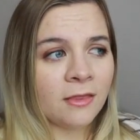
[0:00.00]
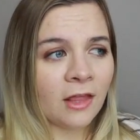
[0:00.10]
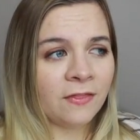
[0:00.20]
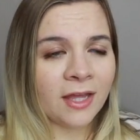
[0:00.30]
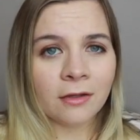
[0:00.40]

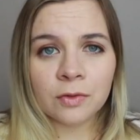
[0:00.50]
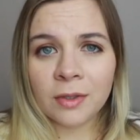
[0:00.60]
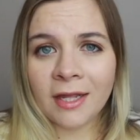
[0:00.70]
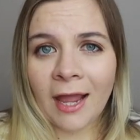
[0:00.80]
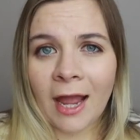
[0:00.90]
Nothing else
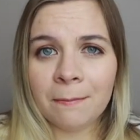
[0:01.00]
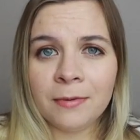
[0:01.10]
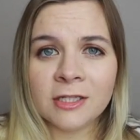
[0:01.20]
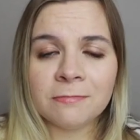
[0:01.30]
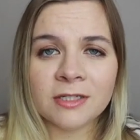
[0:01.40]
really
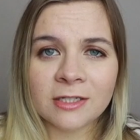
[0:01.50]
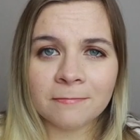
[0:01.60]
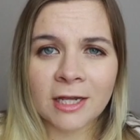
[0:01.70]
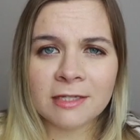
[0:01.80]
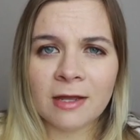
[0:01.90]
happens, but
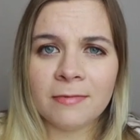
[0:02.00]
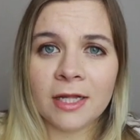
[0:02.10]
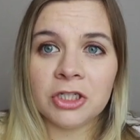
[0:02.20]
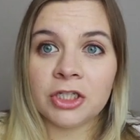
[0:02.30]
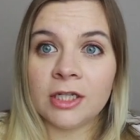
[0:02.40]
sometimes my
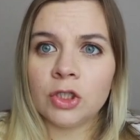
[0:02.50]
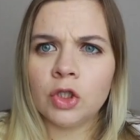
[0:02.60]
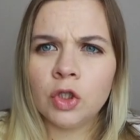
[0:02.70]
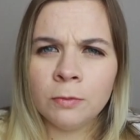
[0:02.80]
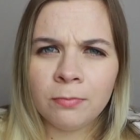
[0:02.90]
belly just gets
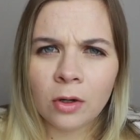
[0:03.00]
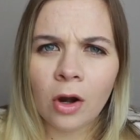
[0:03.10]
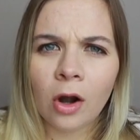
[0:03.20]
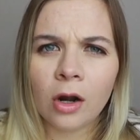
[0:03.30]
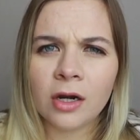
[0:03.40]
super
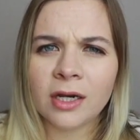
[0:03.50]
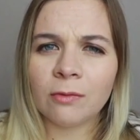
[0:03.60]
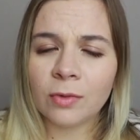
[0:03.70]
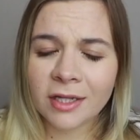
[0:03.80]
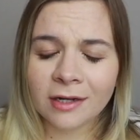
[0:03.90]
hard
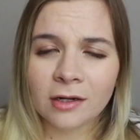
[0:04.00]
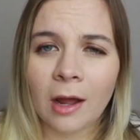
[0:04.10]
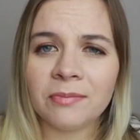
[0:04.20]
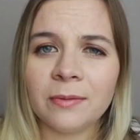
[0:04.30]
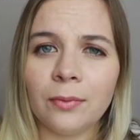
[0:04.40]
and really
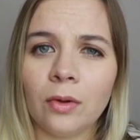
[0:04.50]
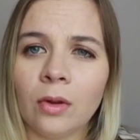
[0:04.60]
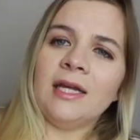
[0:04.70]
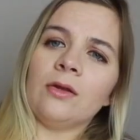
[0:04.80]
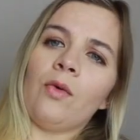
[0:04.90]

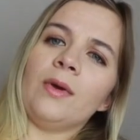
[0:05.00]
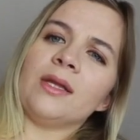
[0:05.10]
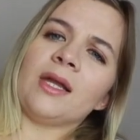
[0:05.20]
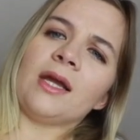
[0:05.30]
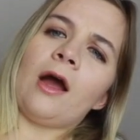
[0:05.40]
uncomfortable. He's
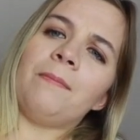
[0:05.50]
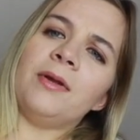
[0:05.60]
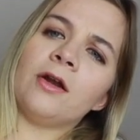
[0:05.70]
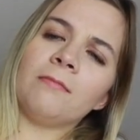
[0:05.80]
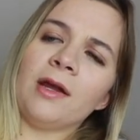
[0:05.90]
always like up
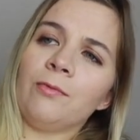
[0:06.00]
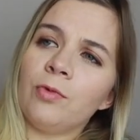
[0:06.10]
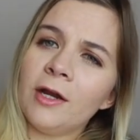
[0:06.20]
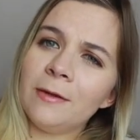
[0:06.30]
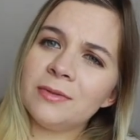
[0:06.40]
here in my
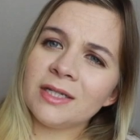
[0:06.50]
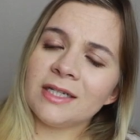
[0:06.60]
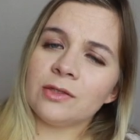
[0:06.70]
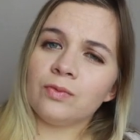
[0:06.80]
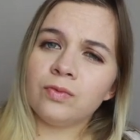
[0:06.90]
ribs
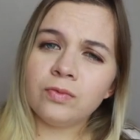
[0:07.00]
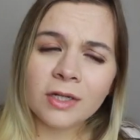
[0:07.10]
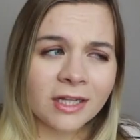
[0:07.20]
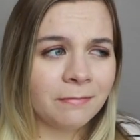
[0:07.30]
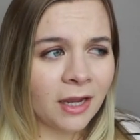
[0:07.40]
and it's
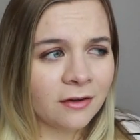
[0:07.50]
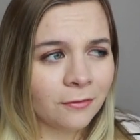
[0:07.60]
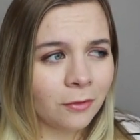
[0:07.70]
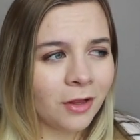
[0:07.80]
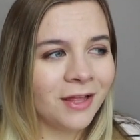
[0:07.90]
really
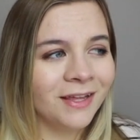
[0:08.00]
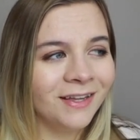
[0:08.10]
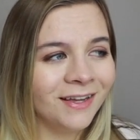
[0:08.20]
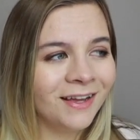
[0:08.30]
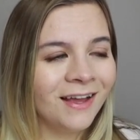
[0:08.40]
painful.
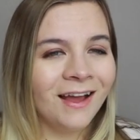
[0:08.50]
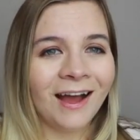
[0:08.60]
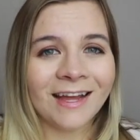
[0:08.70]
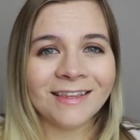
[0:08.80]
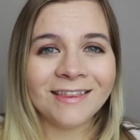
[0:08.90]

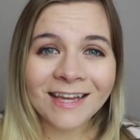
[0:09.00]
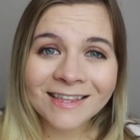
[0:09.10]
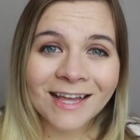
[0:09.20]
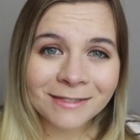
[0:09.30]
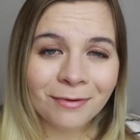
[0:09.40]
I
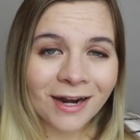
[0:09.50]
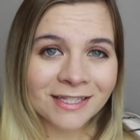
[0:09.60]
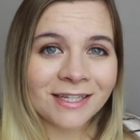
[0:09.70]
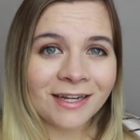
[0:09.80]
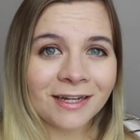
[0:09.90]
think that's
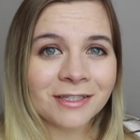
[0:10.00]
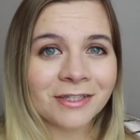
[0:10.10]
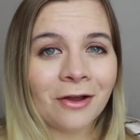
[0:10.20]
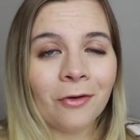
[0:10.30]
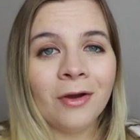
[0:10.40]
Braxton Hicks
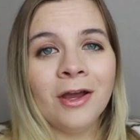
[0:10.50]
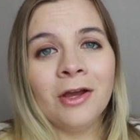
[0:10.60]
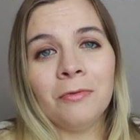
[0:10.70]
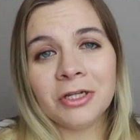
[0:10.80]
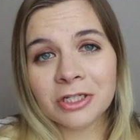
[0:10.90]
though,
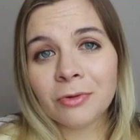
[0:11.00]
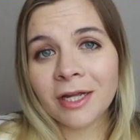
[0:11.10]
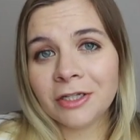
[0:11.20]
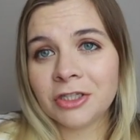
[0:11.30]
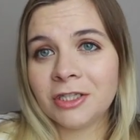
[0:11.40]
which is
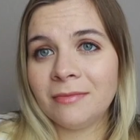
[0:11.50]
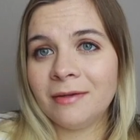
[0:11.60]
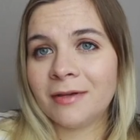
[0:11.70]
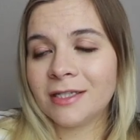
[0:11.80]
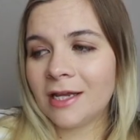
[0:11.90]
really interesting to
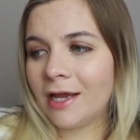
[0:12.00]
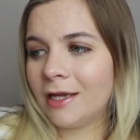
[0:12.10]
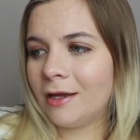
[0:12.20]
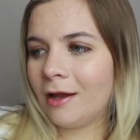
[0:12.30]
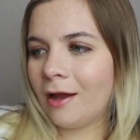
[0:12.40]
me because
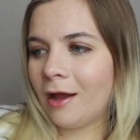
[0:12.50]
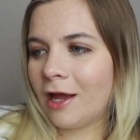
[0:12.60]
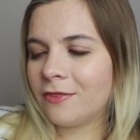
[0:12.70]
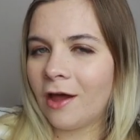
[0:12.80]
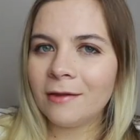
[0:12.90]
I
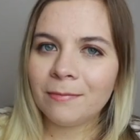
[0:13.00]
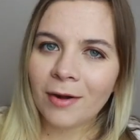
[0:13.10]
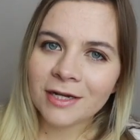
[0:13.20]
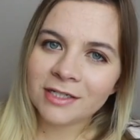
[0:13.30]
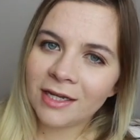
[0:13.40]
thought the
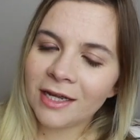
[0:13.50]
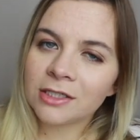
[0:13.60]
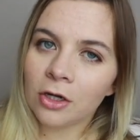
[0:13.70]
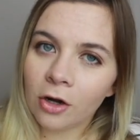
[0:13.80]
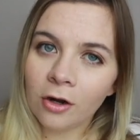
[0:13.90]
Braxton
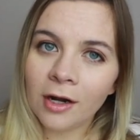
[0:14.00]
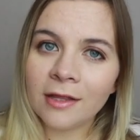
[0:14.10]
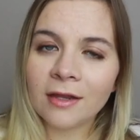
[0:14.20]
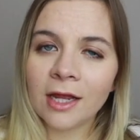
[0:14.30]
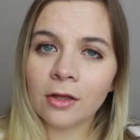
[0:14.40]
Hicks hurt,
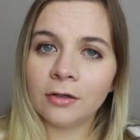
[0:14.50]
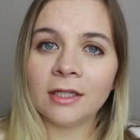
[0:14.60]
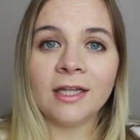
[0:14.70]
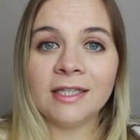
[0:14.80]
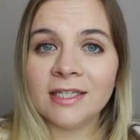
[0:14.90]
and then I learned
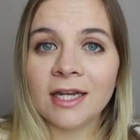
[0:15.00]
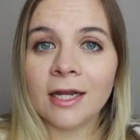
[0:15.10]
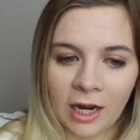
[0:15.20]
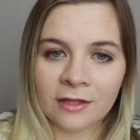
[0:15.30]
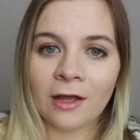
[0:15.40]
that they
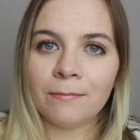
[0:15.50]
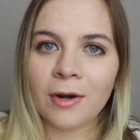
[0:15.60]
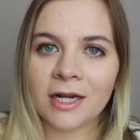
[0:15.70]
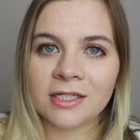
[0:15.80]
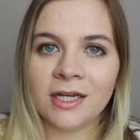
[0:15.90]
didn't. I thought
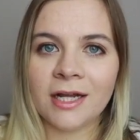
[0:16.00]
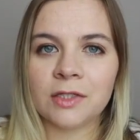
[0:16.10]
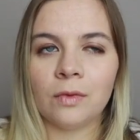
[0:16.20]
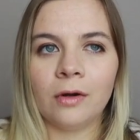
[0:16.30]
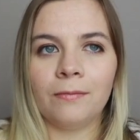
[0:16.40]
Braxton
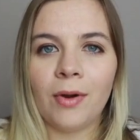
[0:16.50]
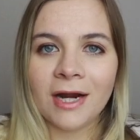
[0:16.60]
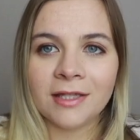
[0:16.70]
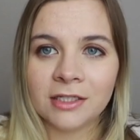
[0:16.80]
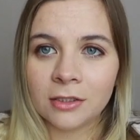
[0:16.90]
Hicks were
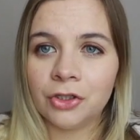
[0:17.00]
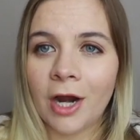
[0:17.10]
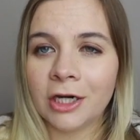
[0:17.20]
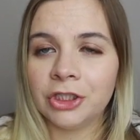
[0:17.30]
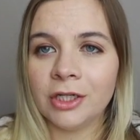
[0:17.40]
practice
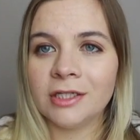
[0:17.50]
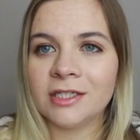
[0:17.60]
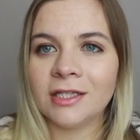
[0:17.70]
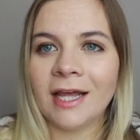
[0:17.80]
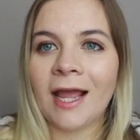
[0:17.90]

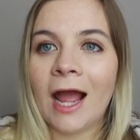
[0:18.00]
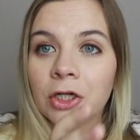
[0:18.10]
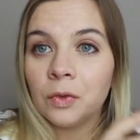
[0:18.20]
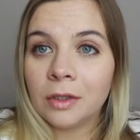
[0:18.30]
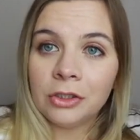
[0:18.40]
contractions, like
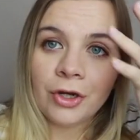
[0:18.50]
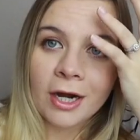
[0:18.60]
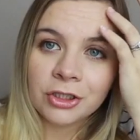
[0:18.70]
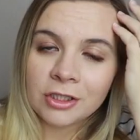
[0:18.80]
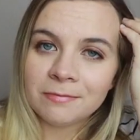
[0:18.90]
actual
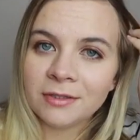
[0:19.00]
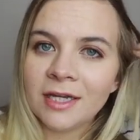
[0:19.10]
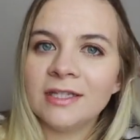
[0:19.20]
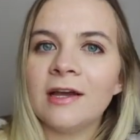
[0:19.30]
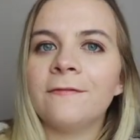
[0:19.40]
contractions, but
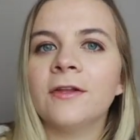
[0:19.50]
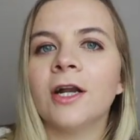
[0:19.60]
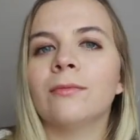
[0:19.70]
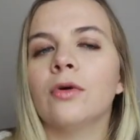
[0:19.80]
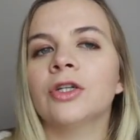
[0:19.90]
they
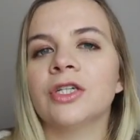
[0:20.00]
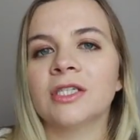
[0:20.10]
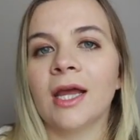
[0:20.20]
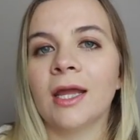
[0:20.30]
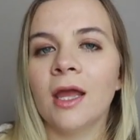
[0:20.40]
definitely are more
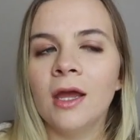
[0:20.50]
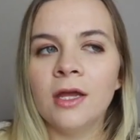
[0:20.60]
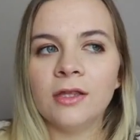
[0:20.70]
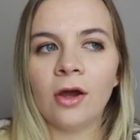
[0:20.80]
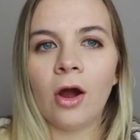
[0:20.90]
just like
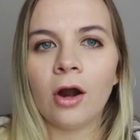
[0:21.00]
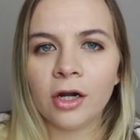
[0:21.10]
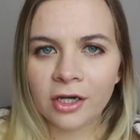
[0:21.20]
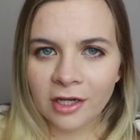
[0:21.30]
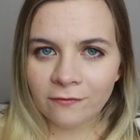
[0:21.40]
the
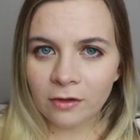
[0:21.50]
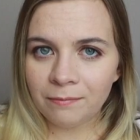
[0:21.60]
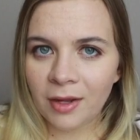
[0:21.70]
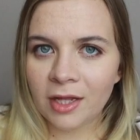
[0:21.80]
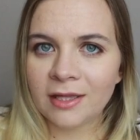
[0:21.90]
hardening of your
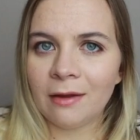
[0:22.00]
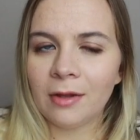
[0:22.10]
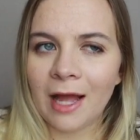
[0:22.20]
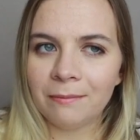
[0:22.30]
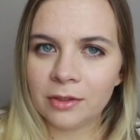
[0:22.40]
belly that
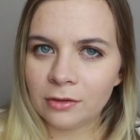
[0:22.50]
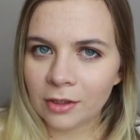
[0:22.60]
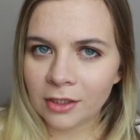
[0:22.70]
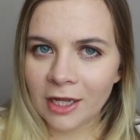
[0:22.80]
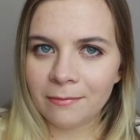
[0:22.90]
will happen
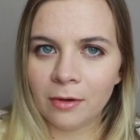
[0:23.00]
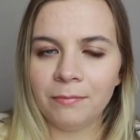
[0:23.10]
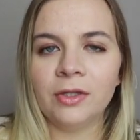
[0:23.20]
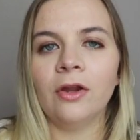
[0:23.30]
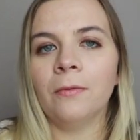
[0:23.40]
during labor,
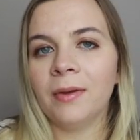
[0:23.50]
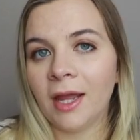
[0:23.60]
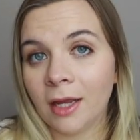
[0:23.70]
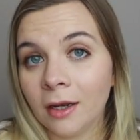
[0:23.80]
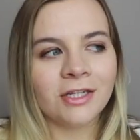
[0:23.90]
but no
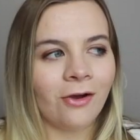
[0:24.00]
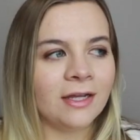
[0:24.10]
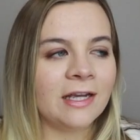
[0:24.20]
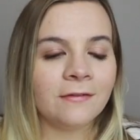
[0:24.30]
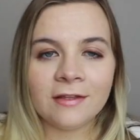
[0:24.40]
pain. So
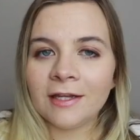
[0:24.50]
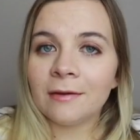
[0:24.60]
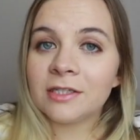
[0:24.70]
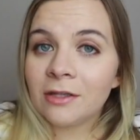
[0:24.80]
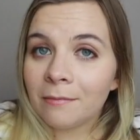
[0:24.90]
I definitely
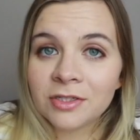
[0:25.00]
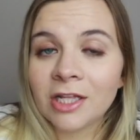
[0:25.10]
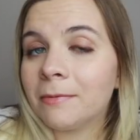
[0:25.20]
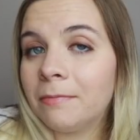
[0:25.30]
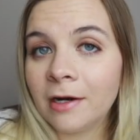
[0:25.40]
think I'm still
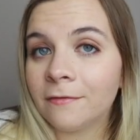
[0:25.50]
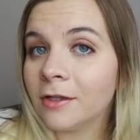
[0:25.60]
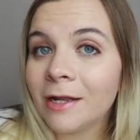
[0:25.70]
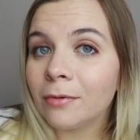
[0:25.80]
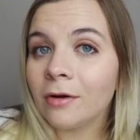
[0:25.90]
not prepared for
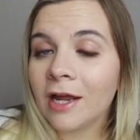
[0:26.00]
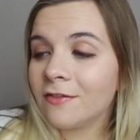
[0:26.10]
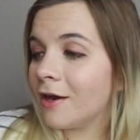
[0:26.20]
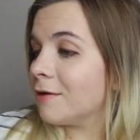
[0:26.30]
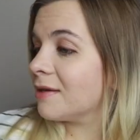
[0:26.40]
labor. I
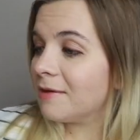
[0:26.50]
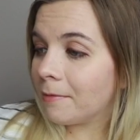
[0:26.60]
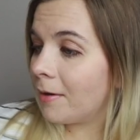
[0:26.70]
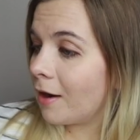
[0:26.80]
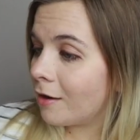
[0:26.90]
thought I was gonna be
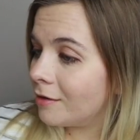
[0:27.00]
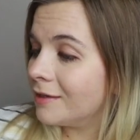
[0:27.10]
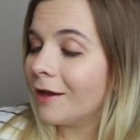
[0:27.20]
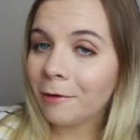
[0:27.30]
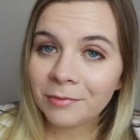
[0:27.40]
prepared,
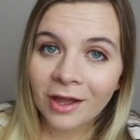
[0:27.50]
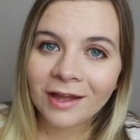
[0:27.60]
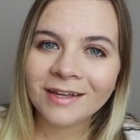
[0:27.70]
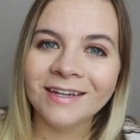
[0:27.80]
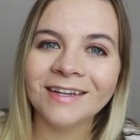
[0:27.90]
now I'm not.